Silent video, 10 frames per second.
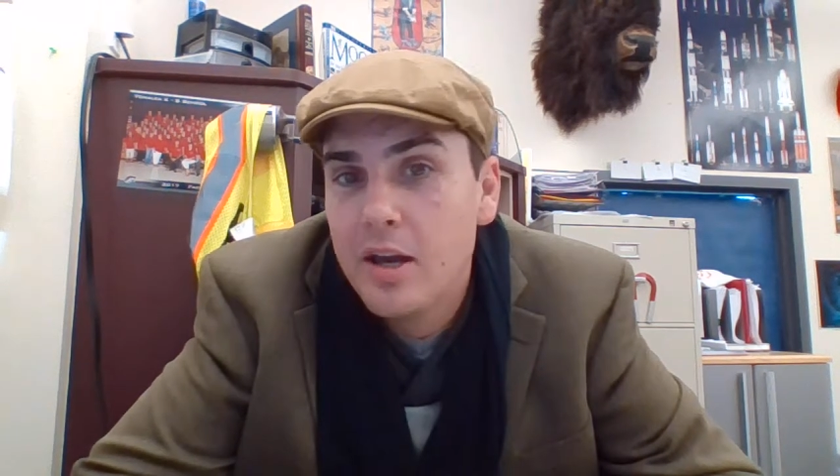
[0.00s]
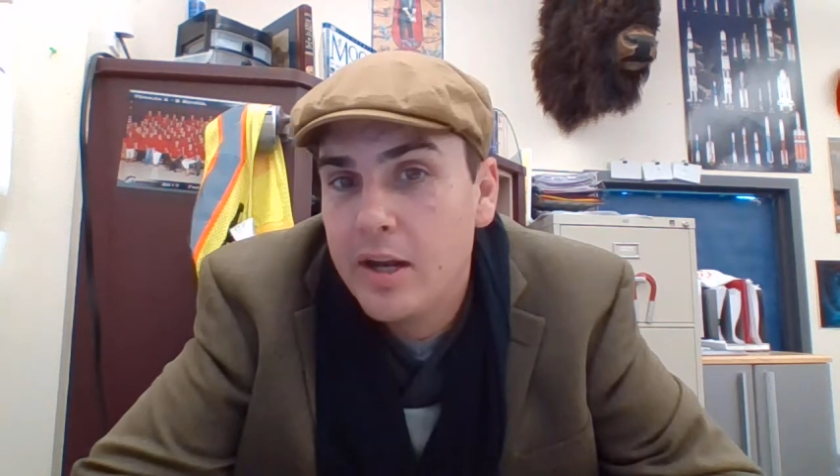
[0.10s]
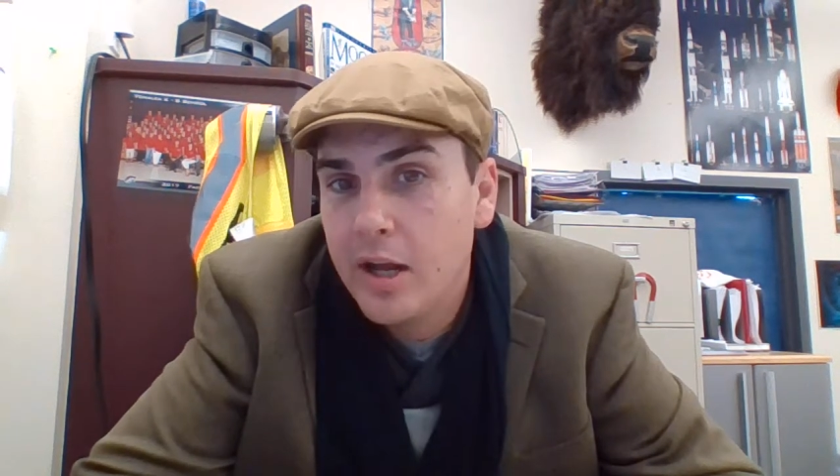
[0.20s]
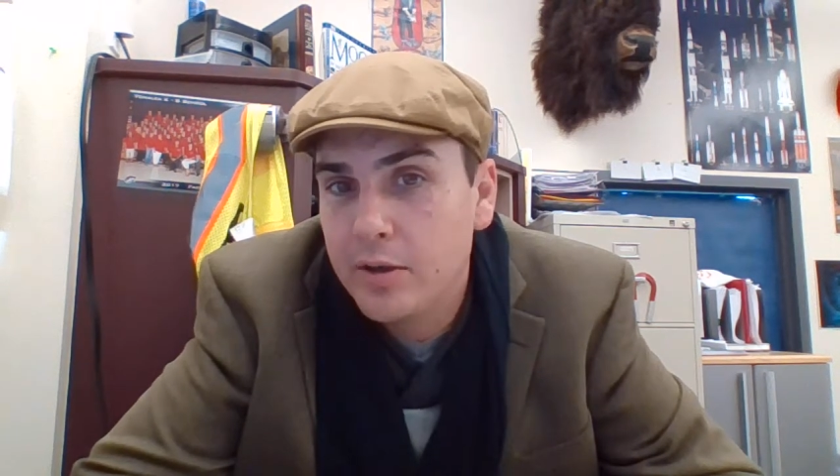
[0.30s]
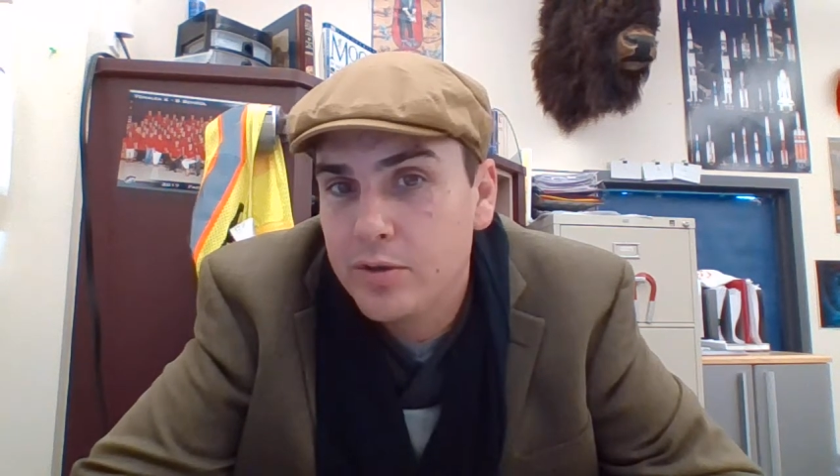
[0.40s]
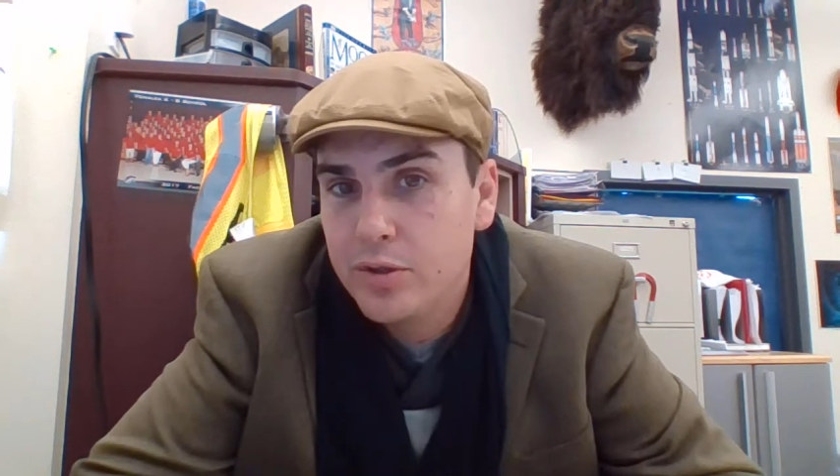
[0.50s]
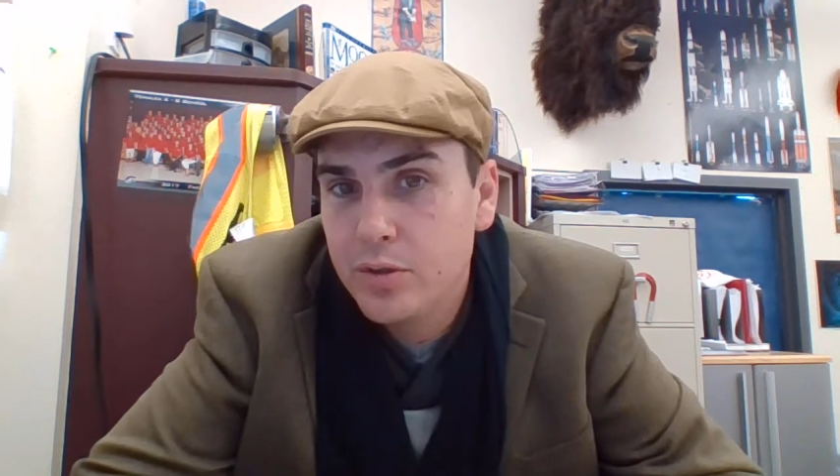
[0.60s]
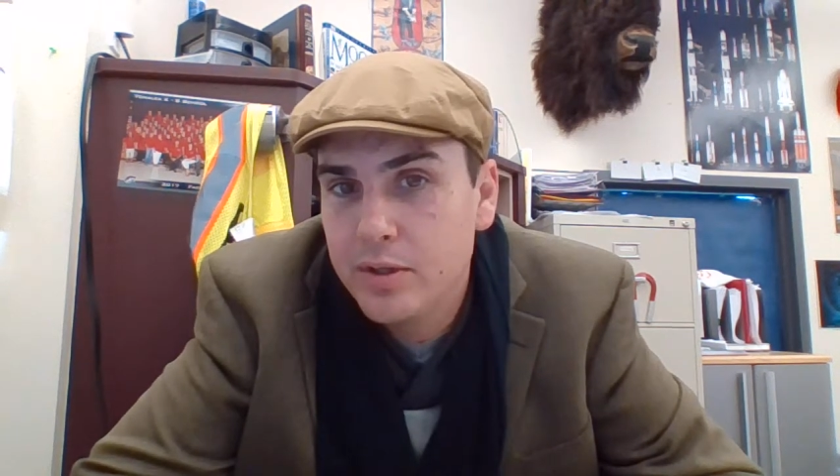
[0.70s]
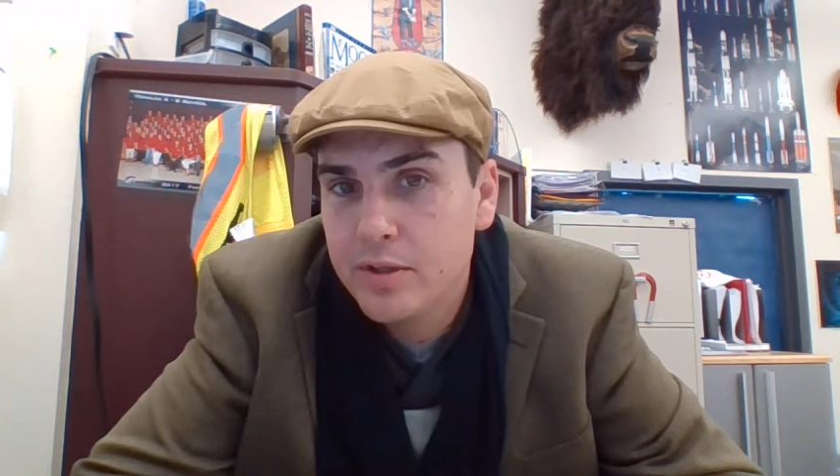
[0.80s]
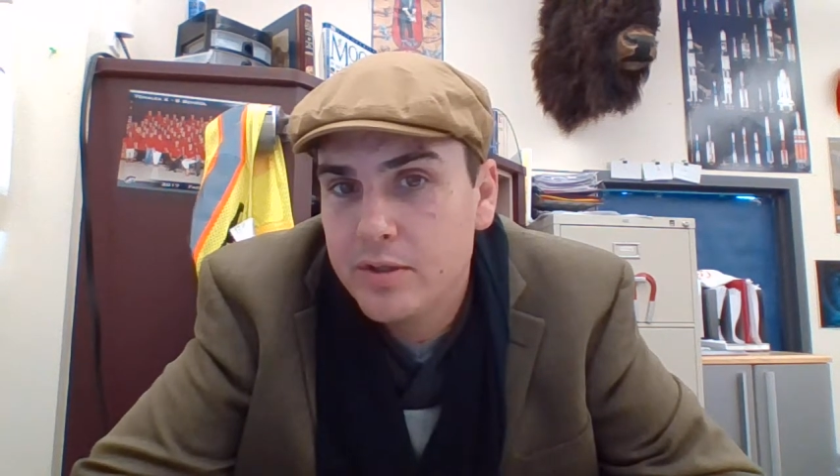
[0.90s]
Now,
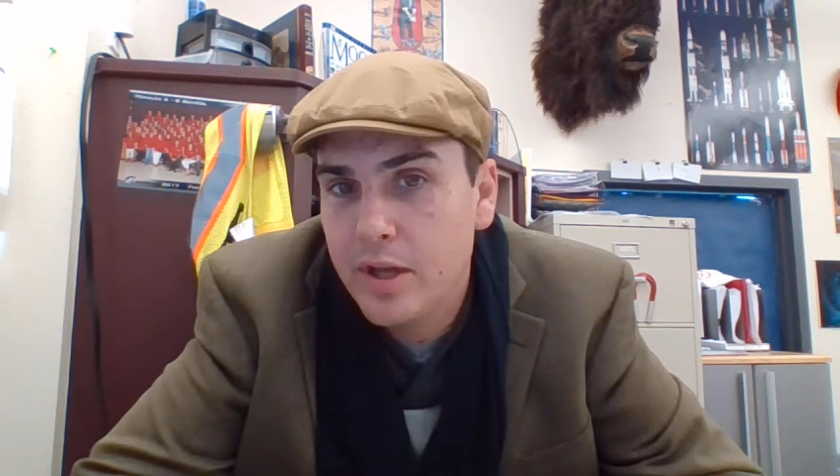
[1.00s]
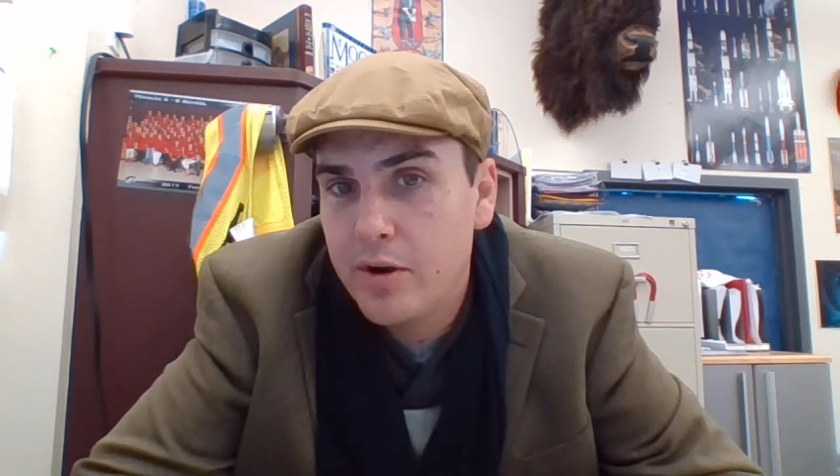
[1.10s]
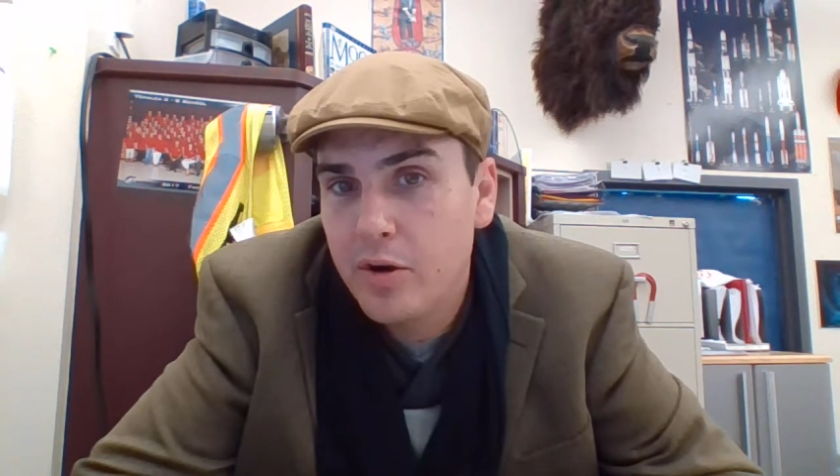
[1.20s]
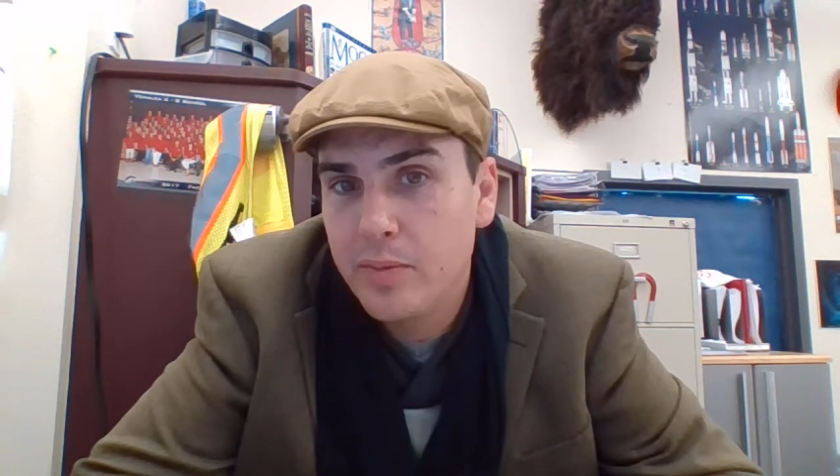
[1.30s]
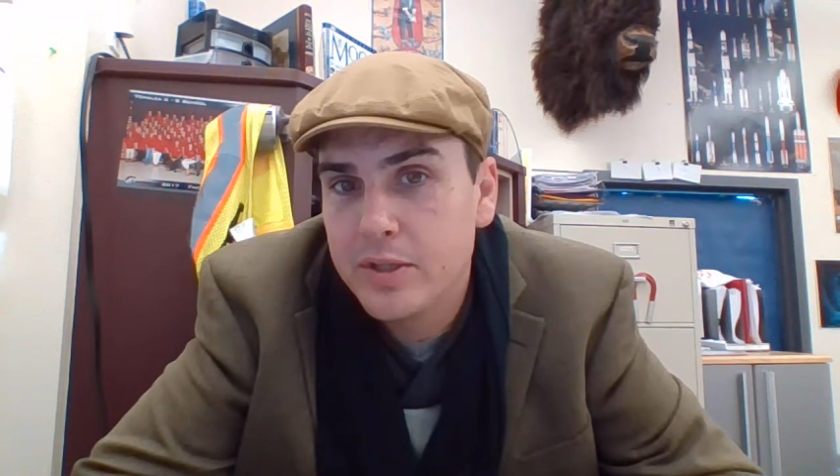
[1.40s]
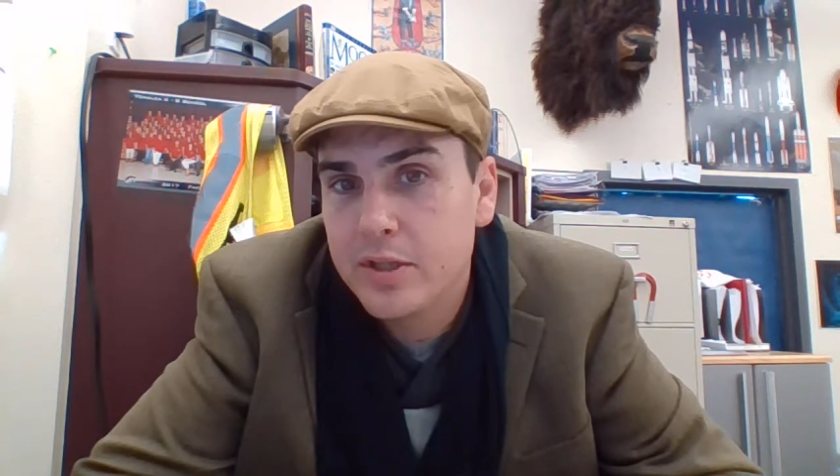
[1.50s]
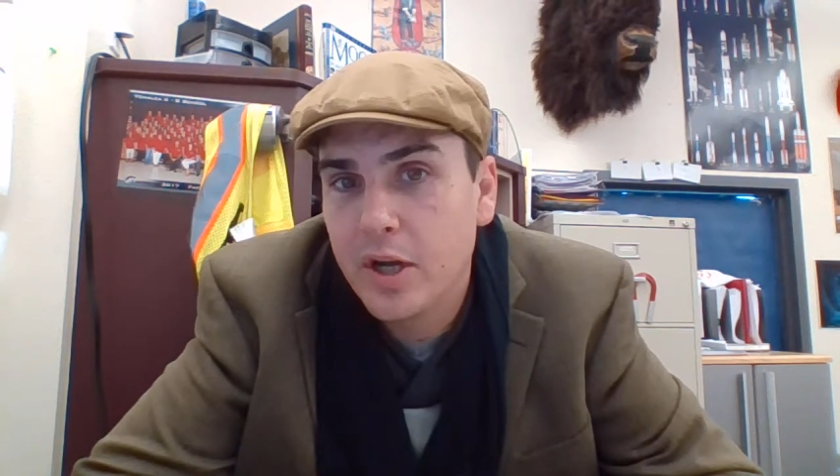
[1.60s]
students that are in Mr.